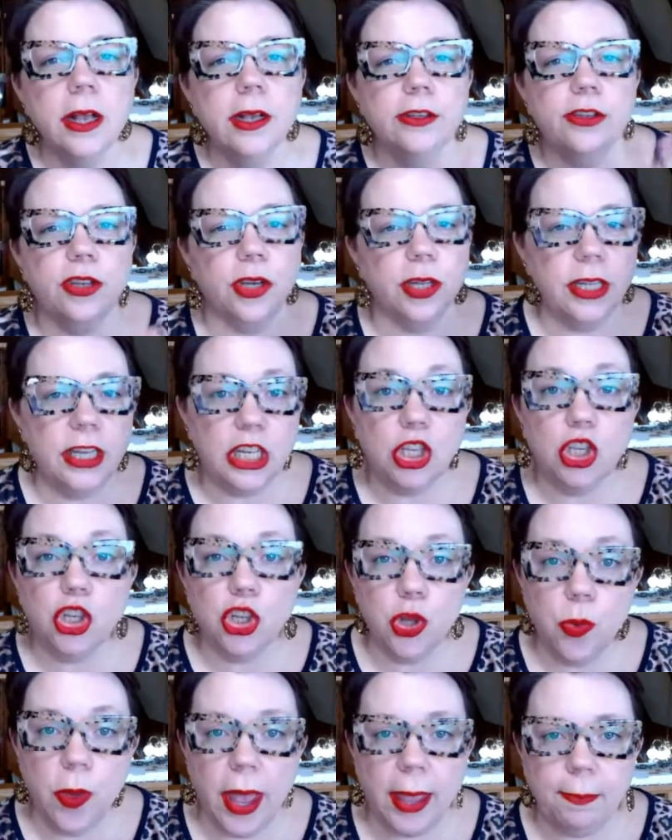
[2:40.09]
So you're going to need
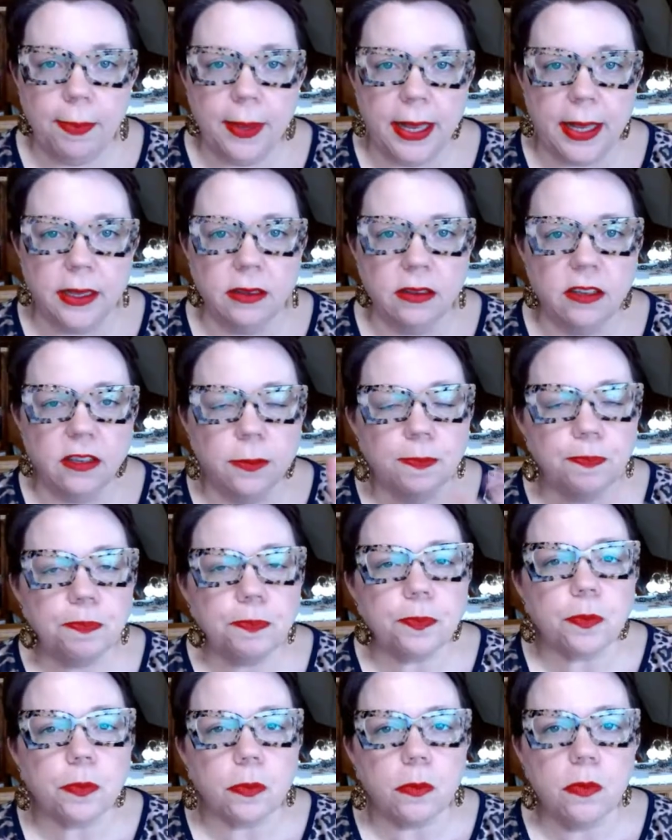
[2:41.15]
two head pins
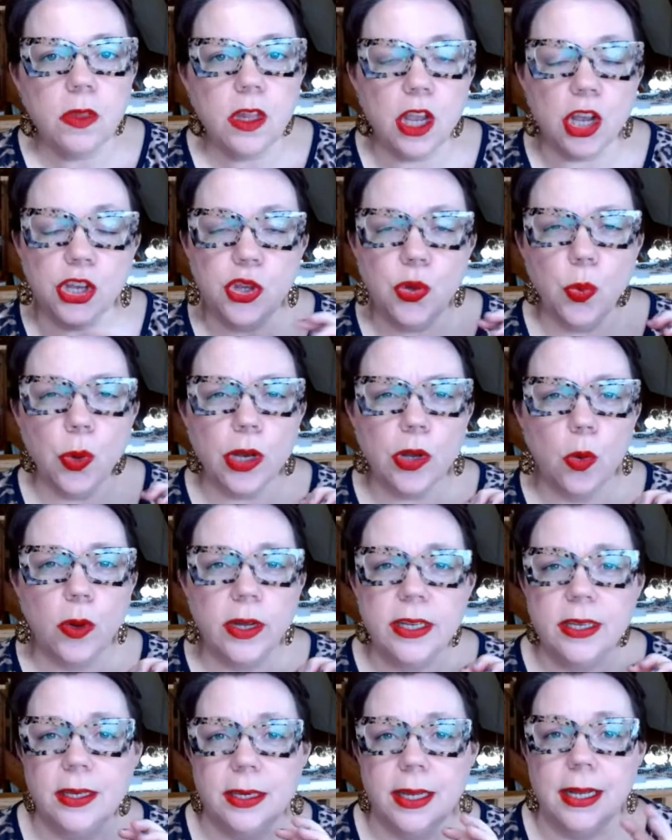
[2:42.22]
you are
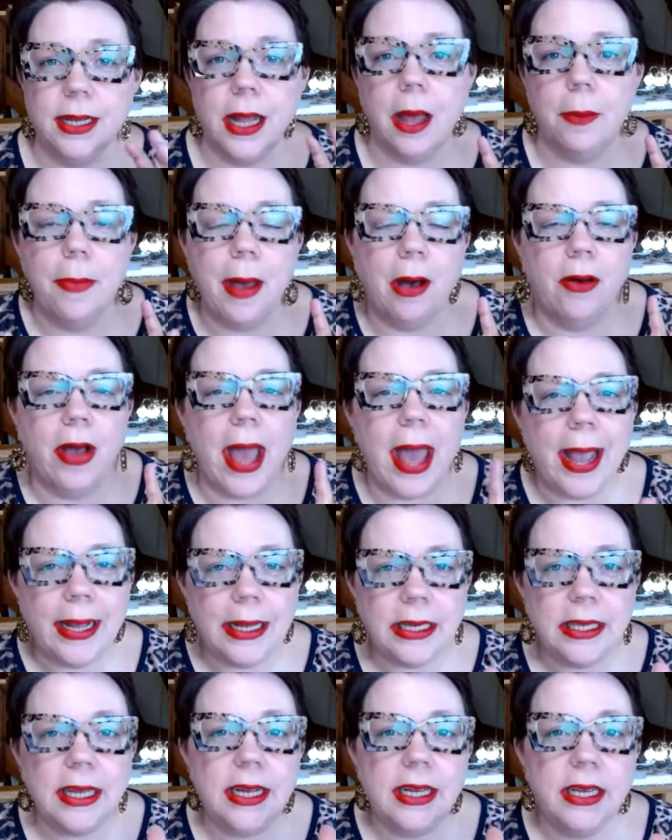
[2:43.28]
going to need about
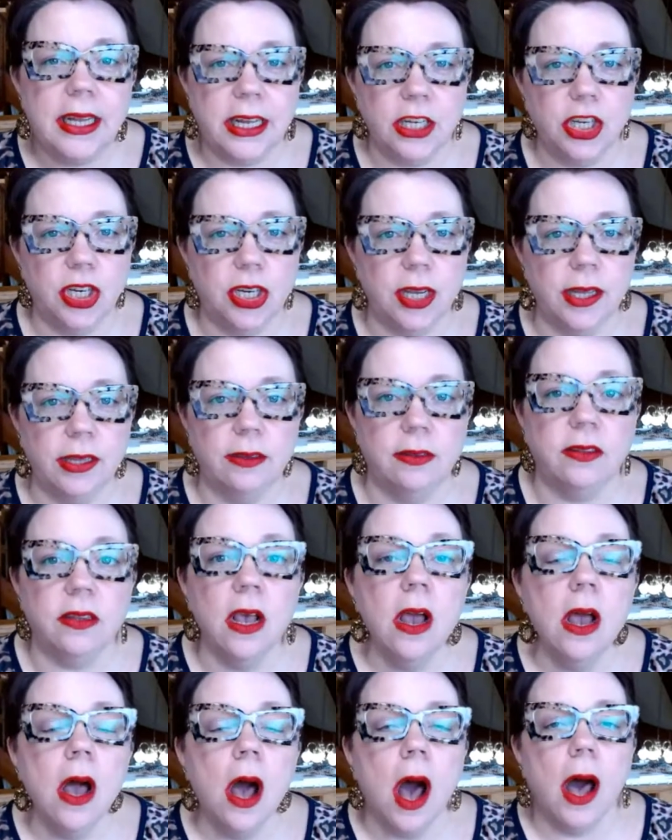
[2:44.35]
18 inches
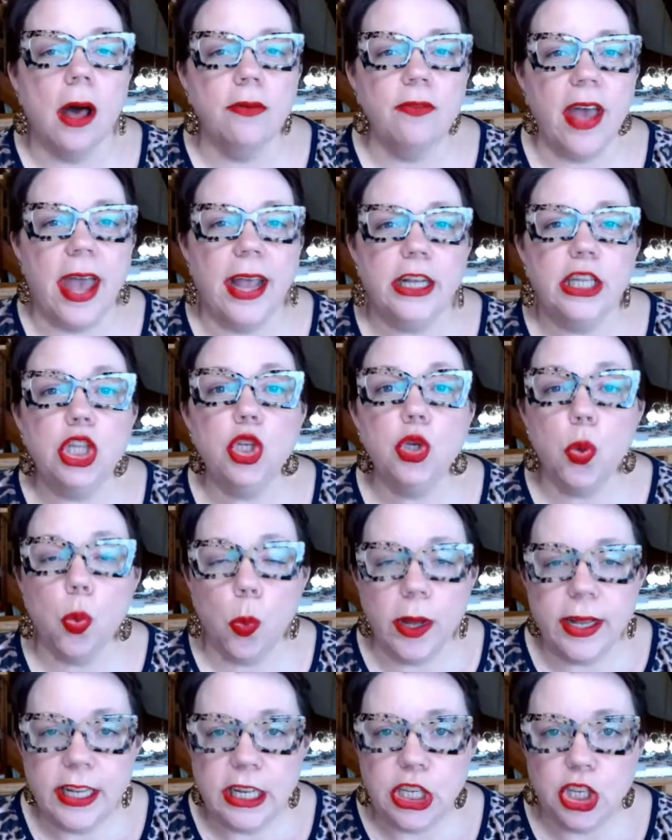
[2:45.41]
of a
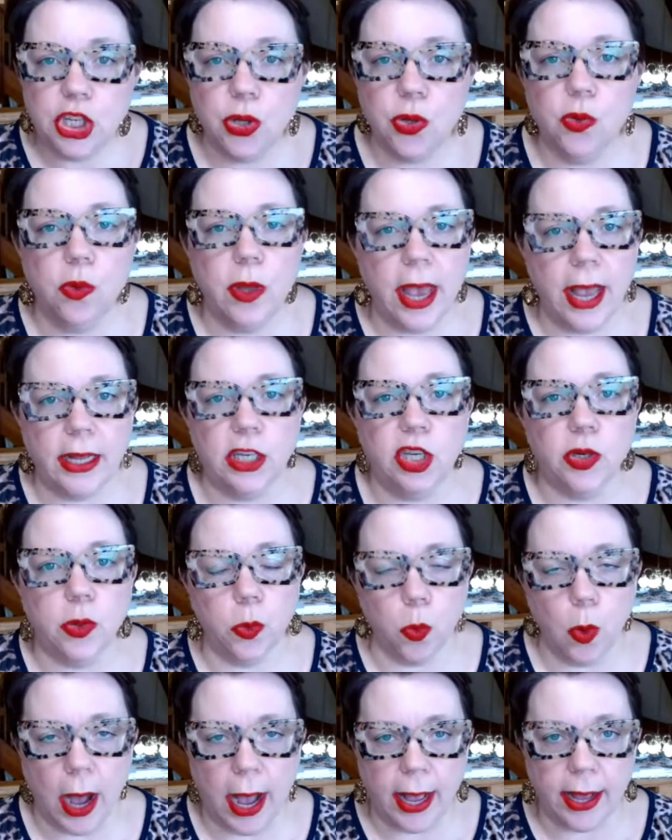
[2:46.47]
22 gauge
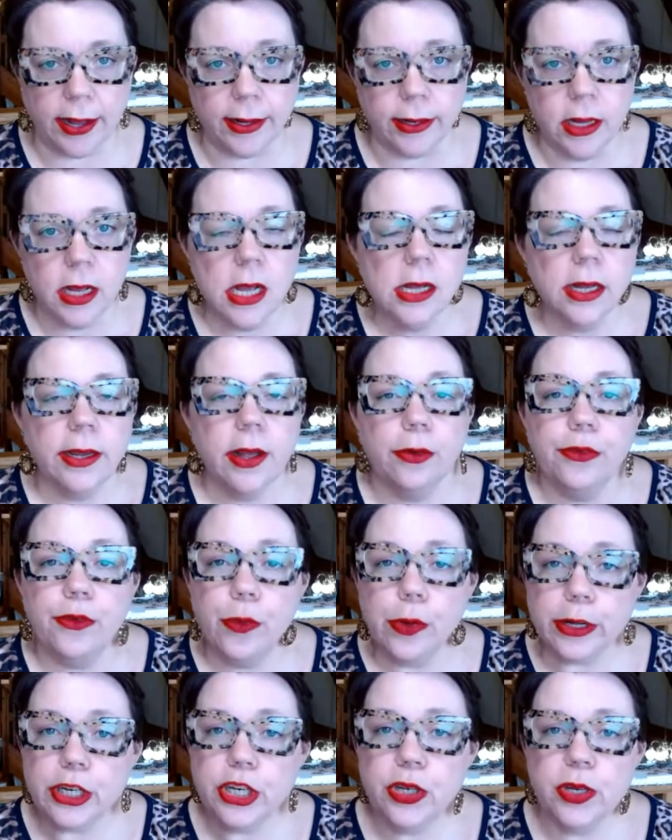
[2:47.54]
wire. Now, of
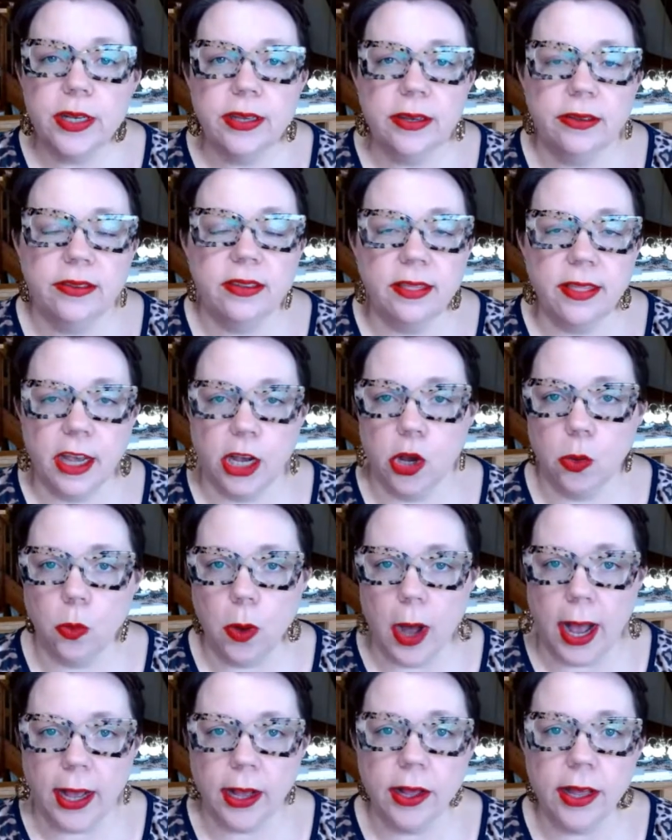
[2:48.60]
course, you can use a thicker
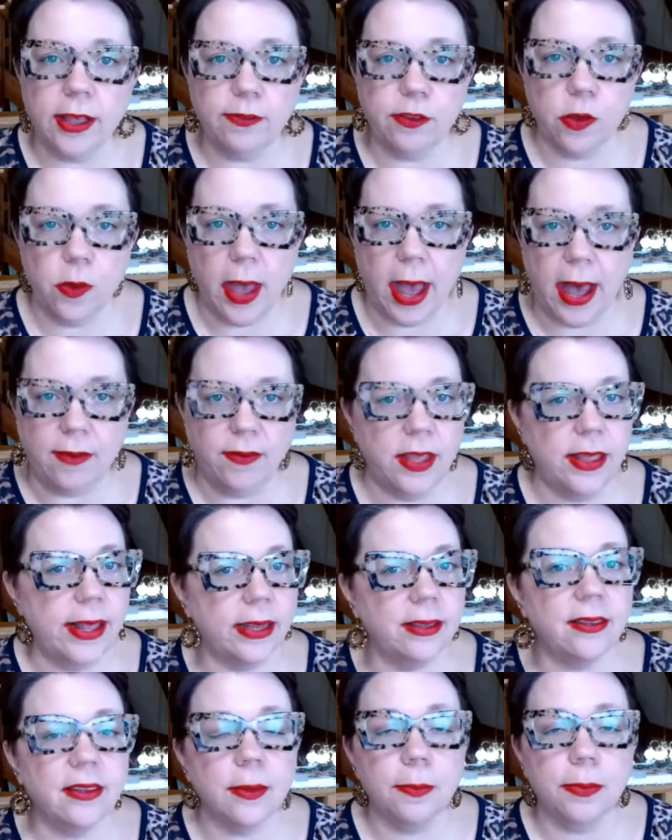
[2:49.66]
wire if you have it.
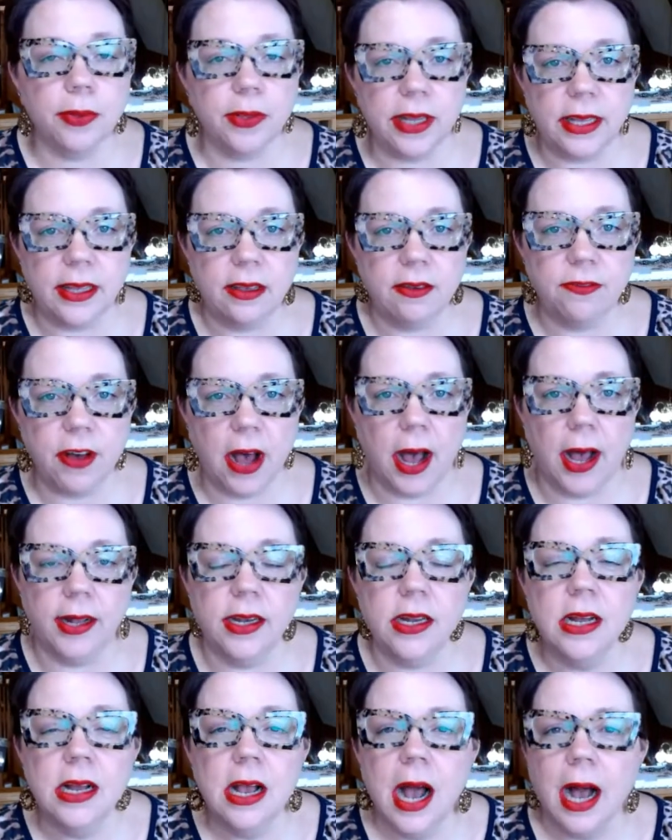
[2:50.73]
That's completely
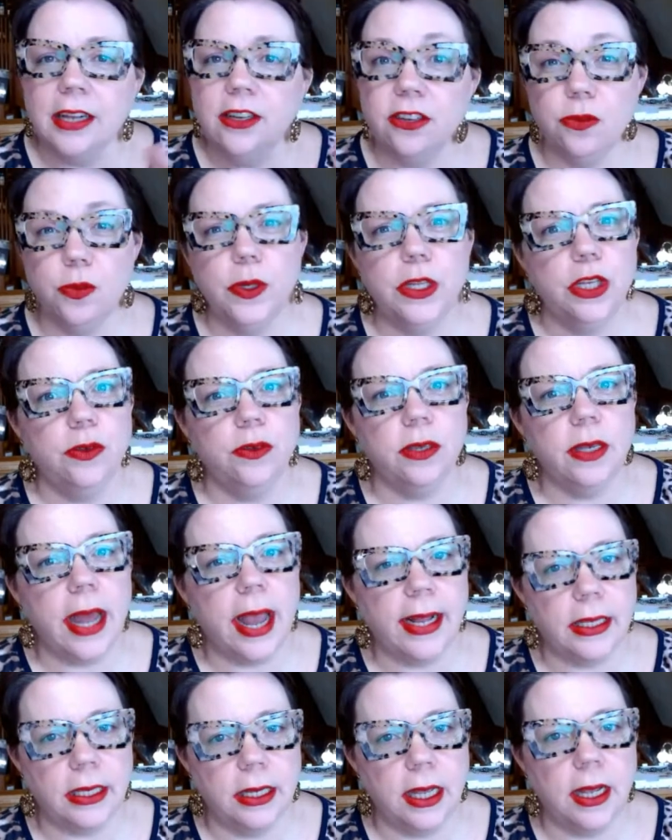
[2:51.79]
fine. I just wouldn't use an
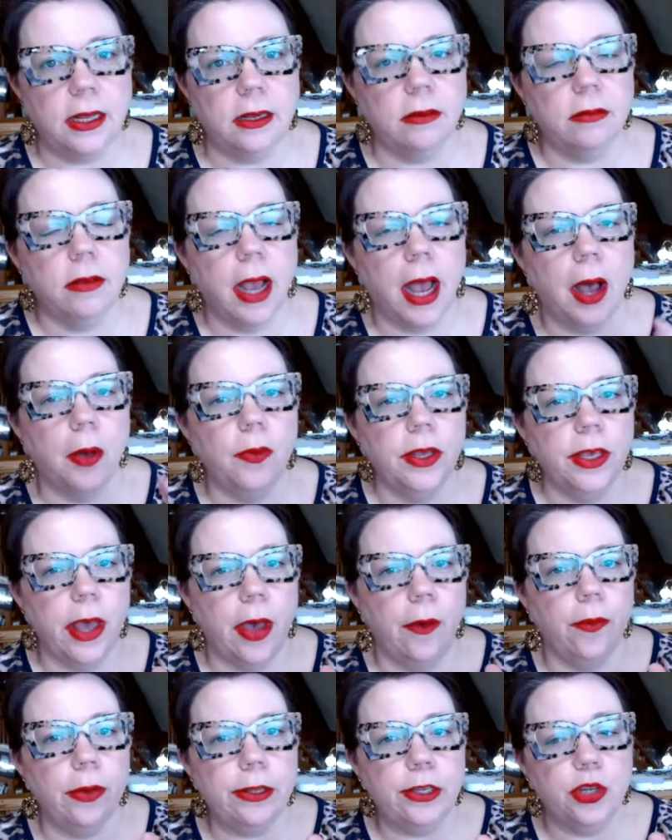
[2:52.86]
18. I would
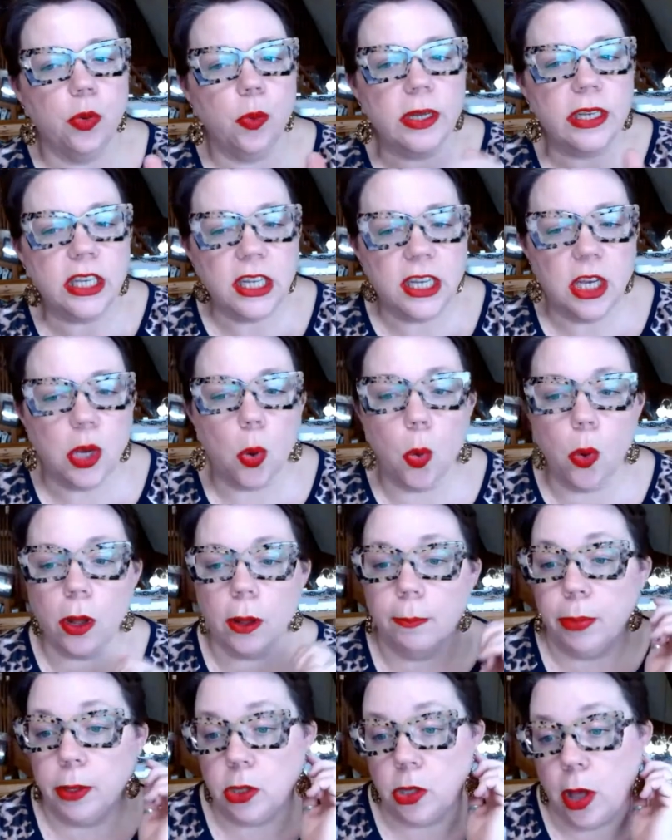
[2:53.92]
go 20 or
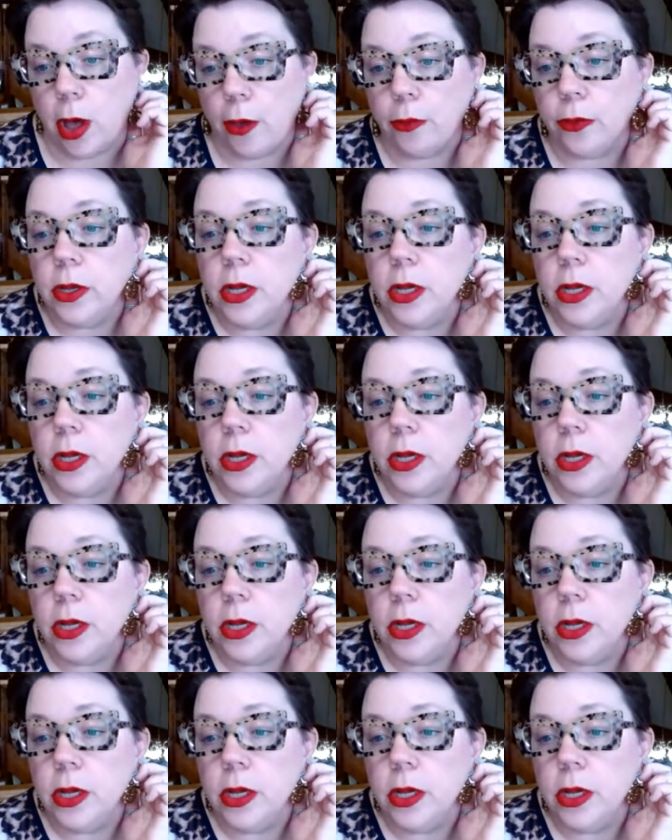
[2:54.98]
below.